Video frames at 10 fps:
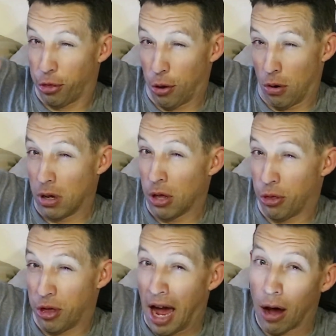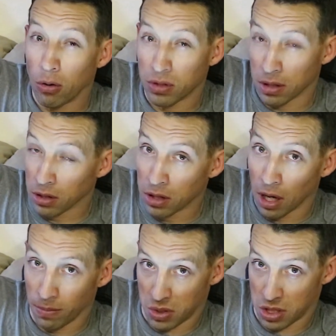30,000
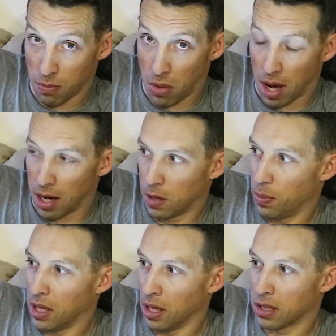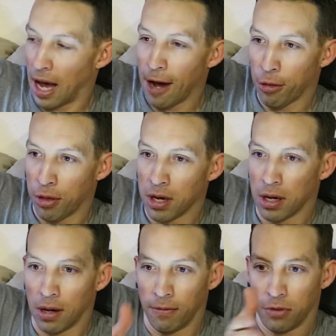comes to mind because I think
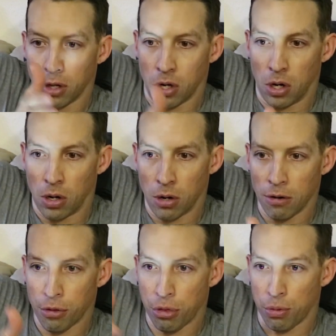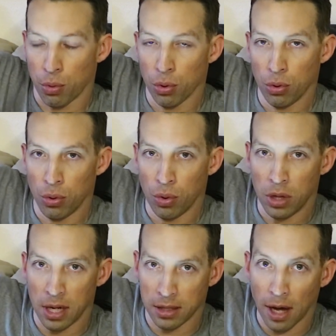of the car through
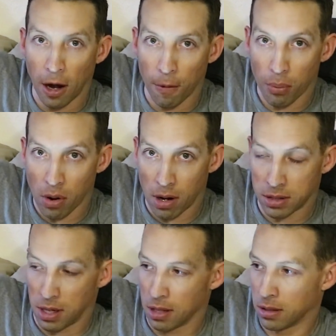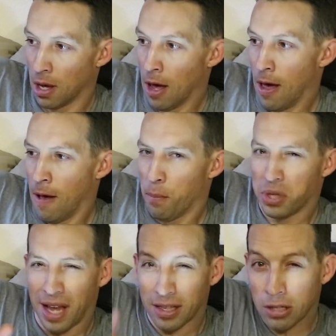the entire process.
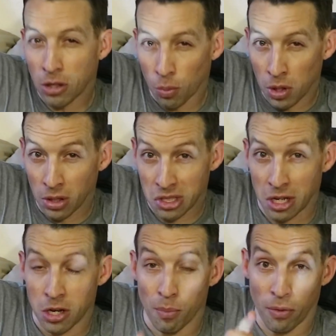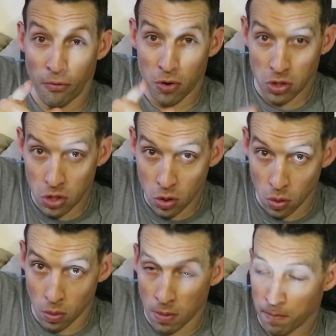But that's not the realistic number for you.